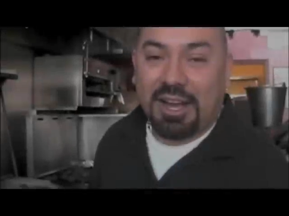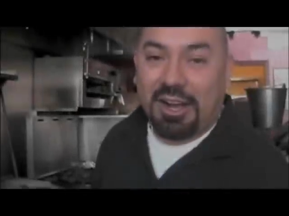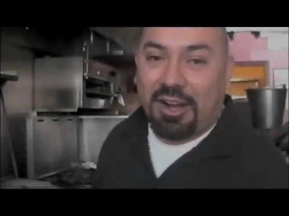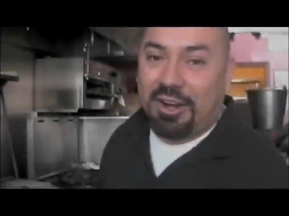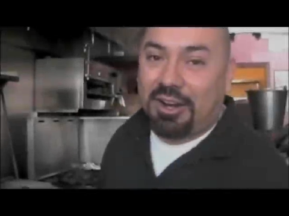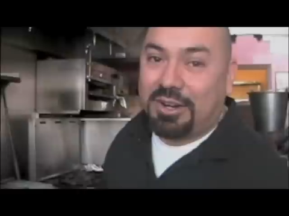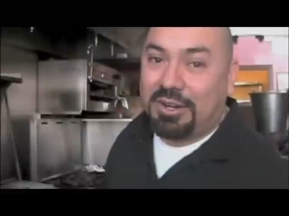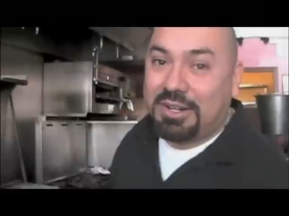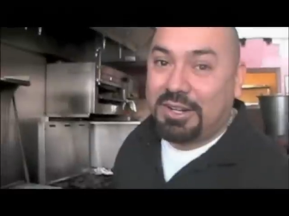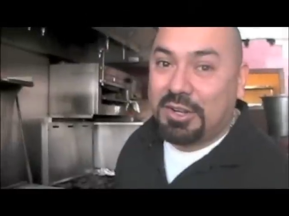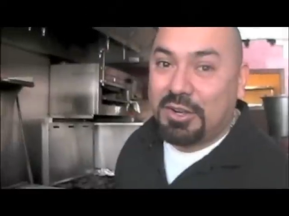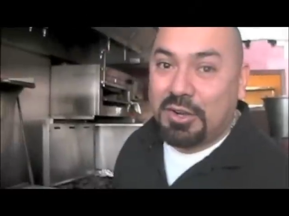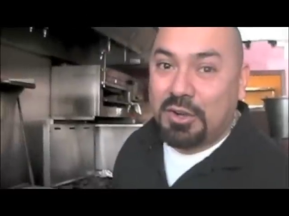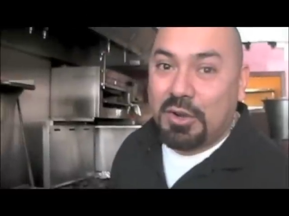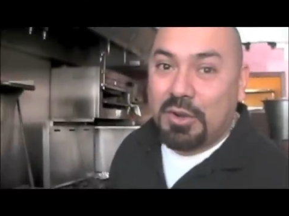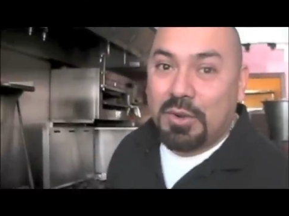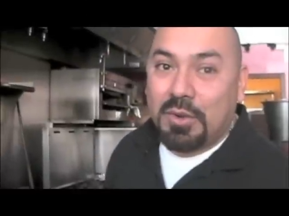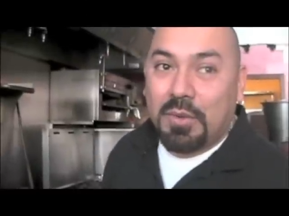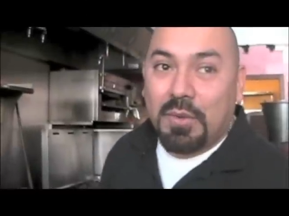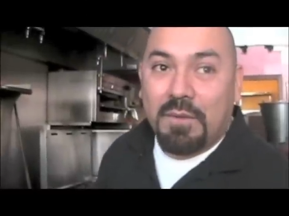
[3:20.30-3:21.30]
our
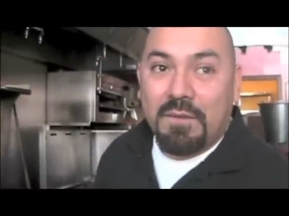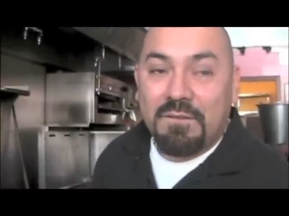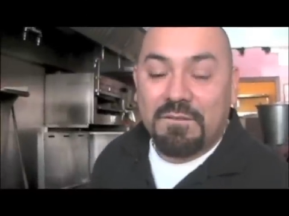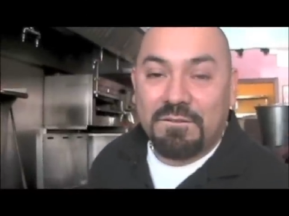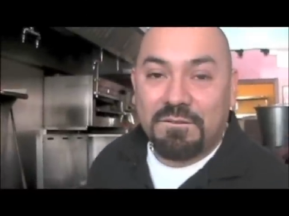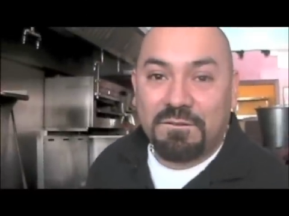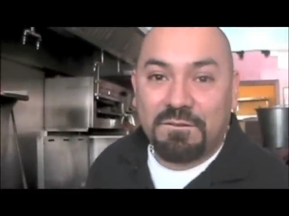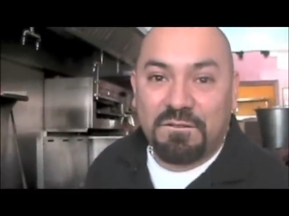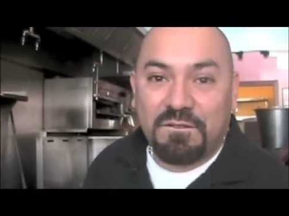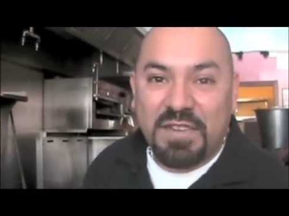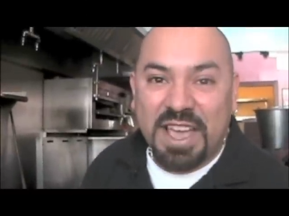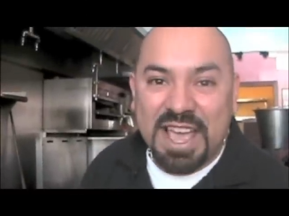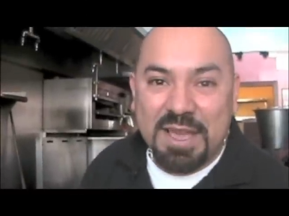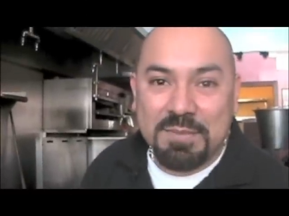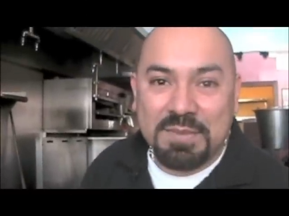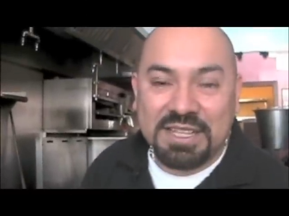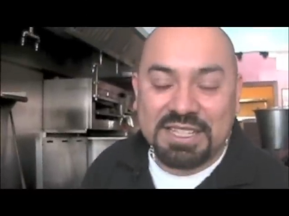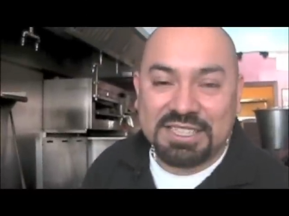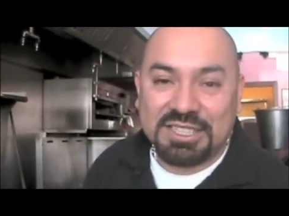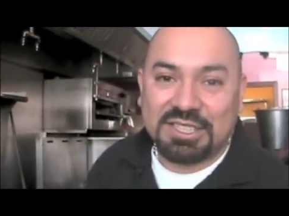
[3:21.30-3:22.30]

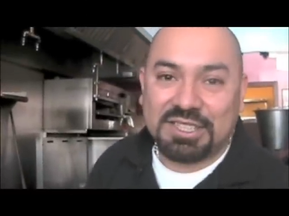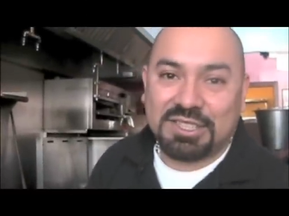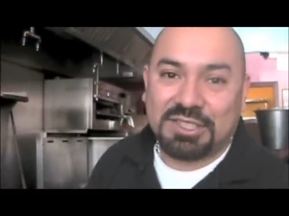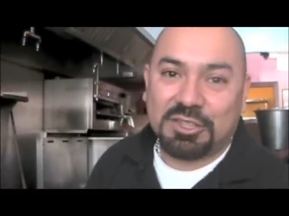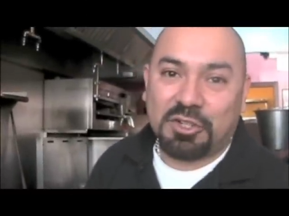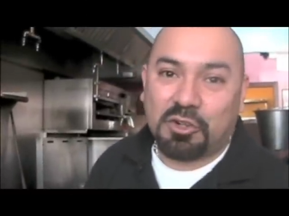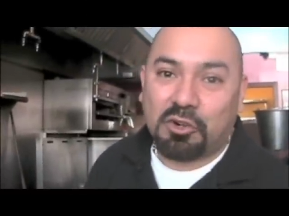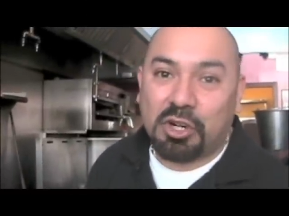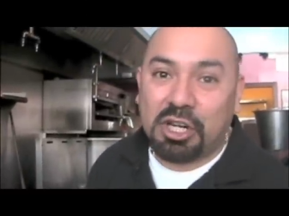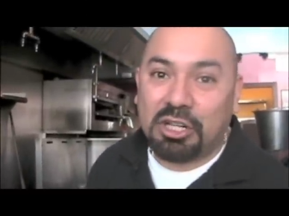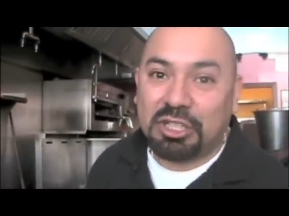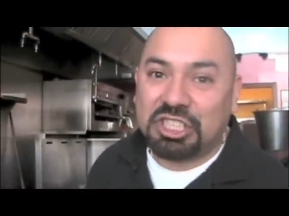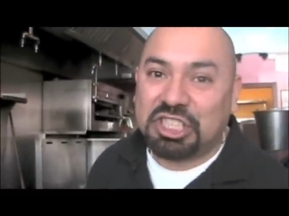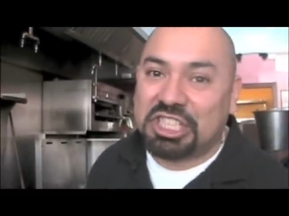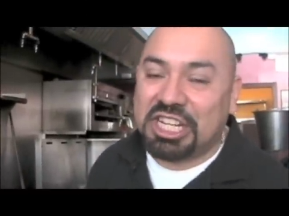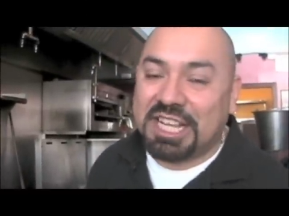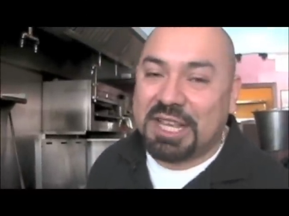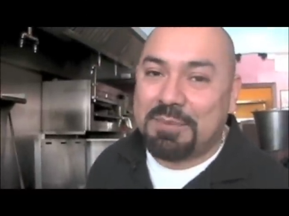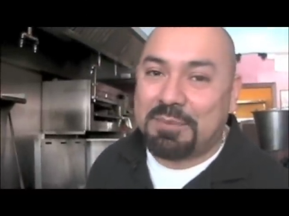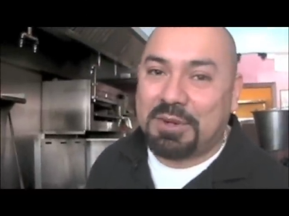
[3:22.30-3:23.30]
famous grilled
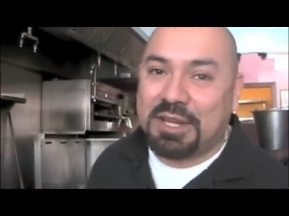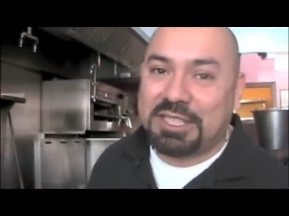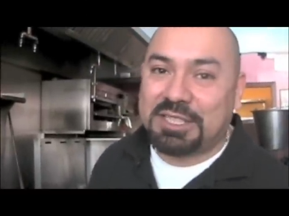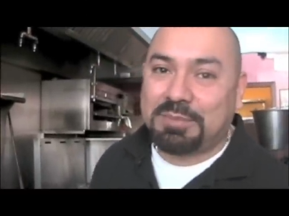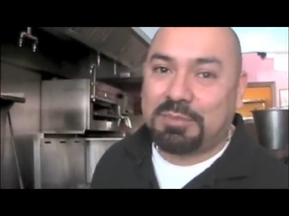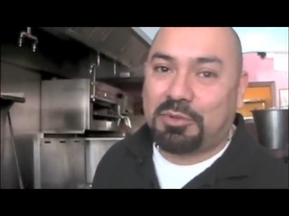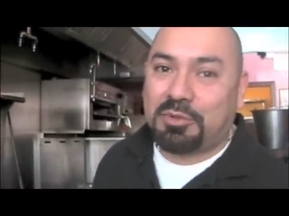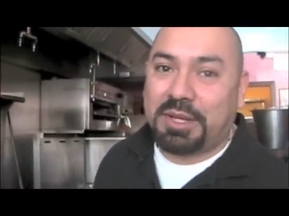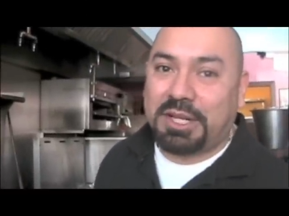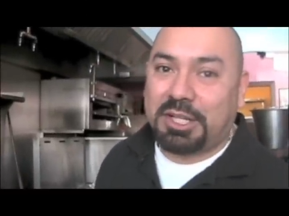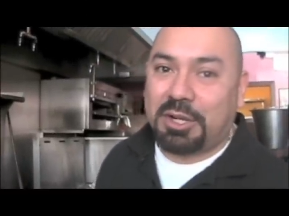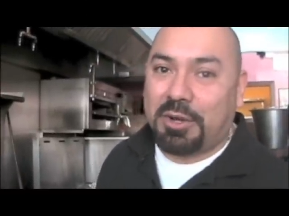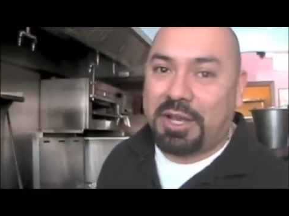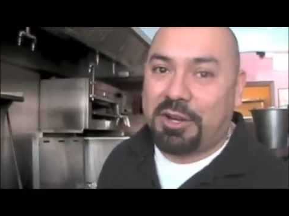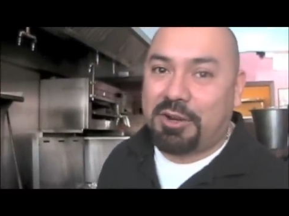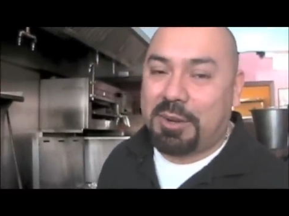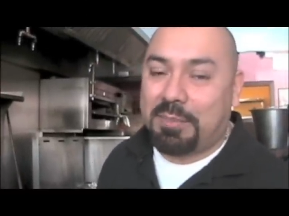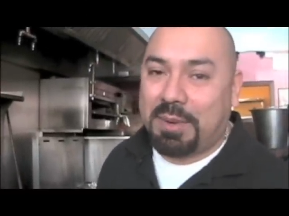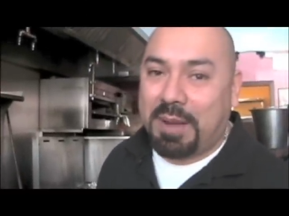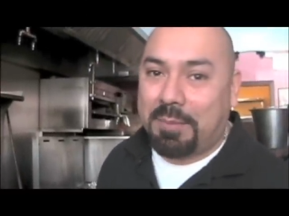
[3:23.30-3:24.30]
chicken breast burrito
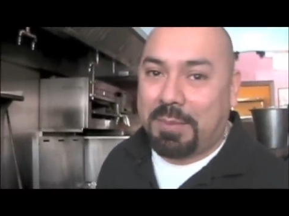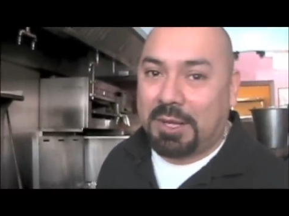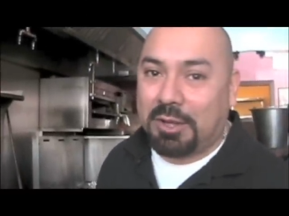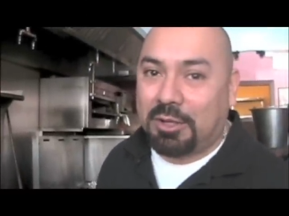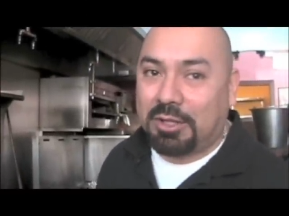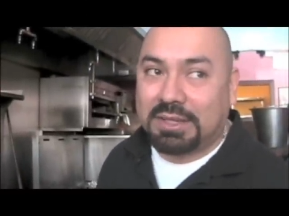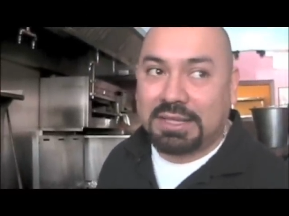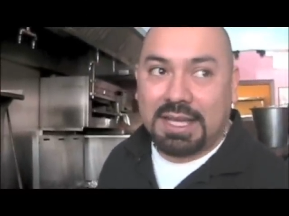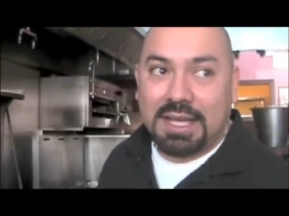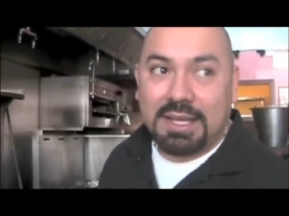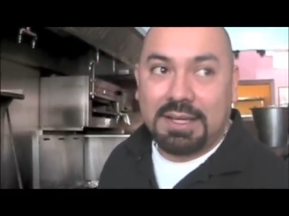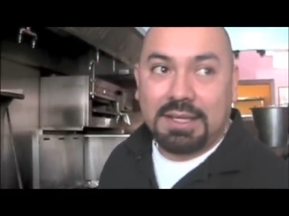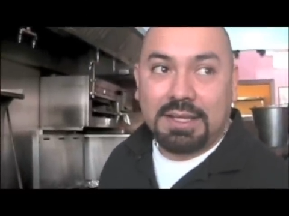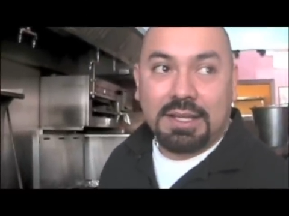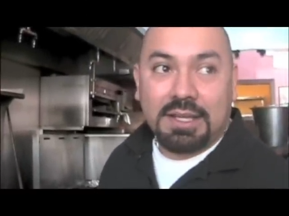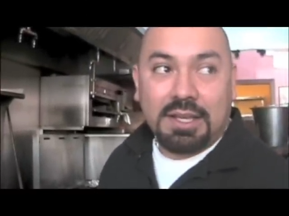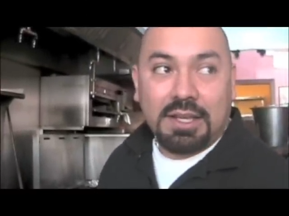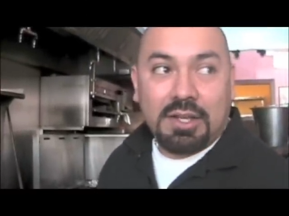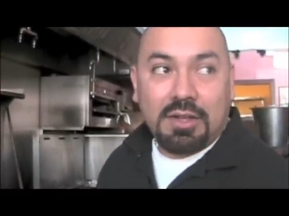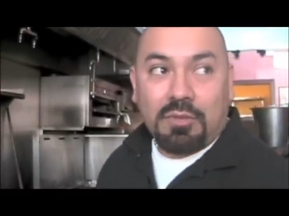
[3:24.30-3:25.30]
here at Papalote.
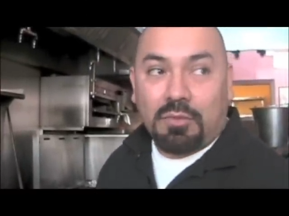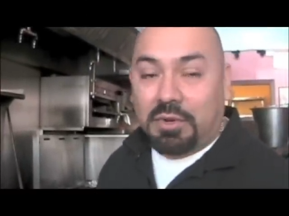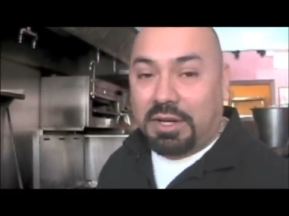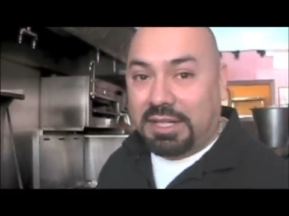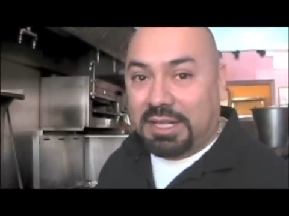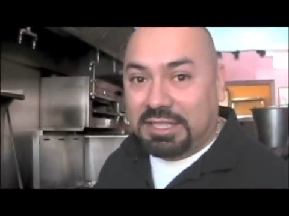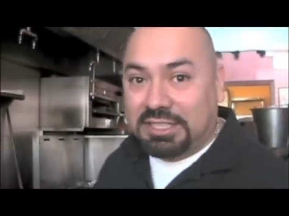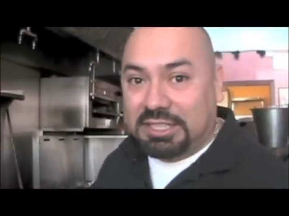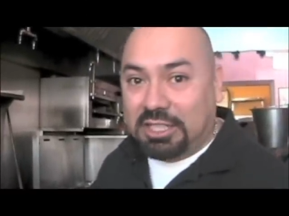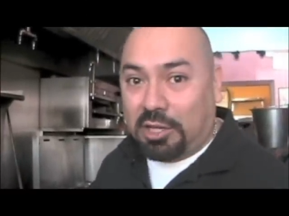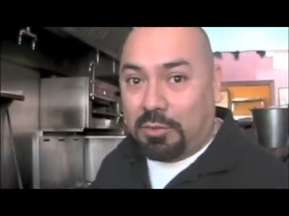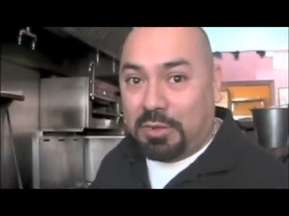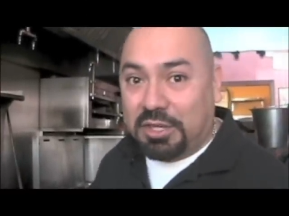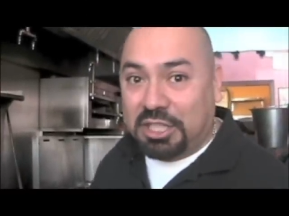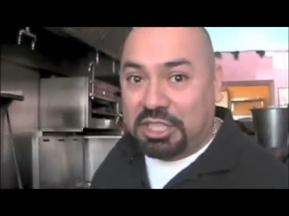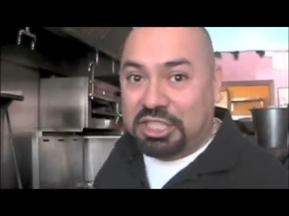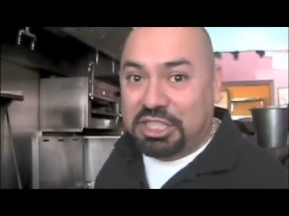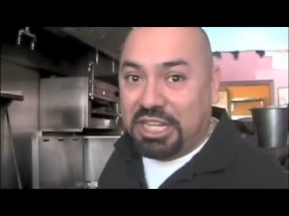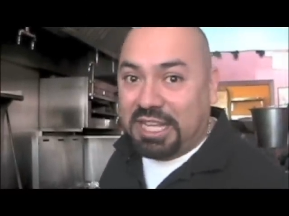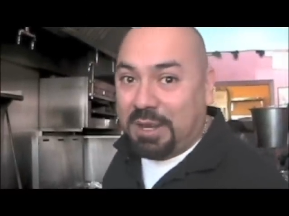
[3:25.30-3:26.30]
We're gonna start with
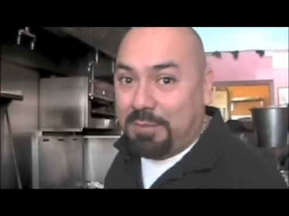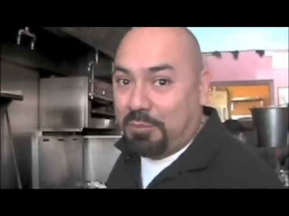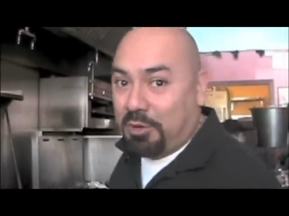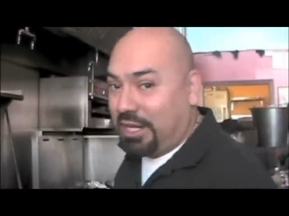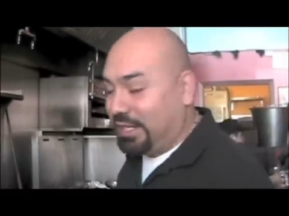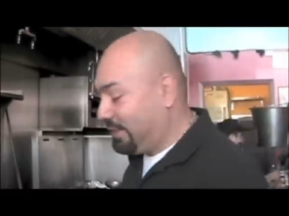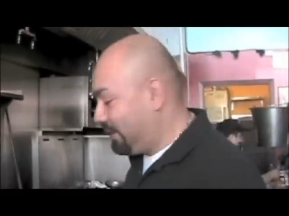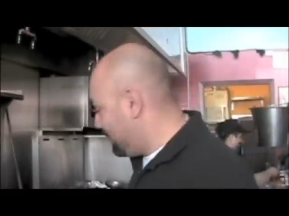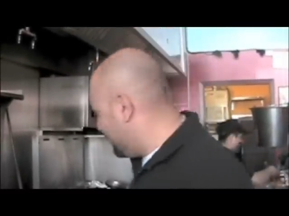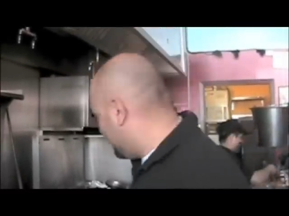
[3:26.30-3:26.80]
the chicken breast.